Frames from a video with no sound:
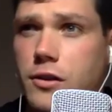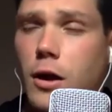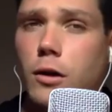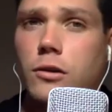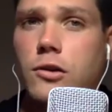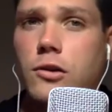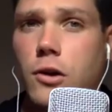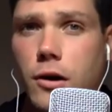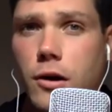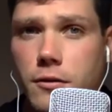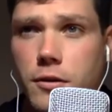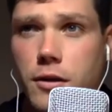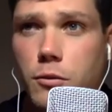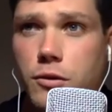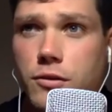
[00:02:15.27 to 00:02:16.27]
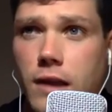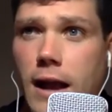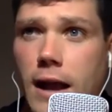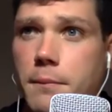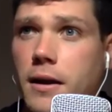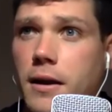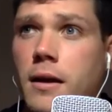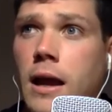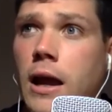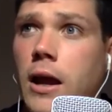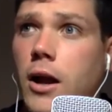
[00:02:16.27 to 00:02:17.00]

the alternative that was happening.